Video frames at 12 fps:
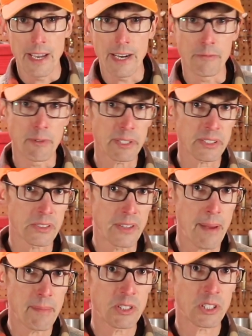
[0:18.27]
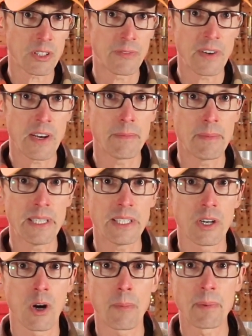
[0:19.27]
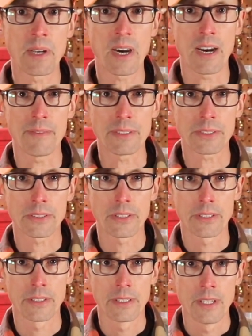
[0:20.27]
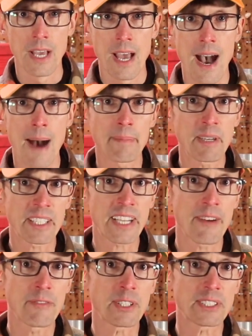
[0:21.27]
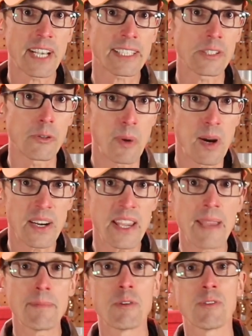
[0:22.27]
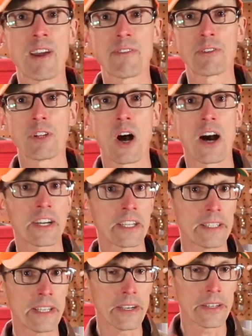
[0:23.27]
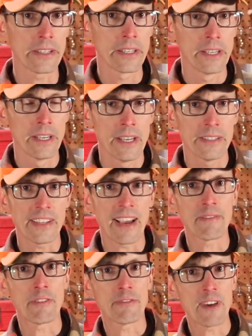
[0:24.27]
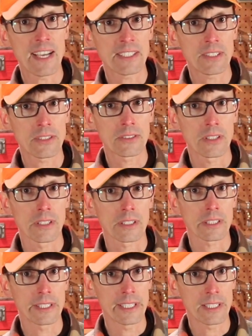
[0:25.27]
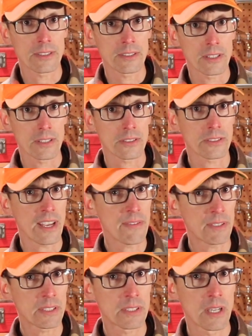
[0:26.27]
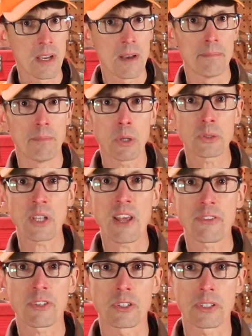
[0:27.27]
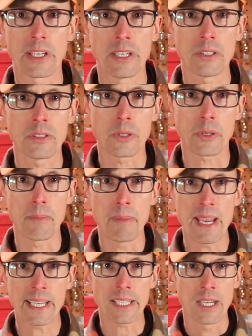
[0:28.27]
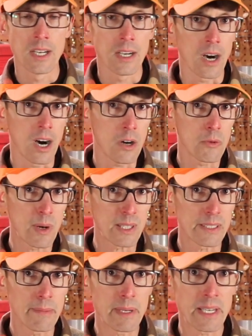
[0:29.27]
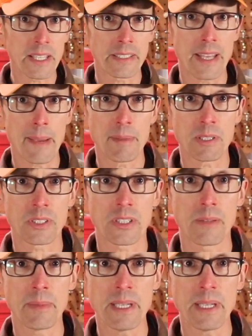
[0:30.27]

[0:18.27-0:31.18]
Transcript: and it risks damaging the very meat you're hoping to harvest. I'm going to cover exactly where to aim your rifle on a deer to have the fastest, cleanest, safest, most ethical kill you can make, all while limiting damage to the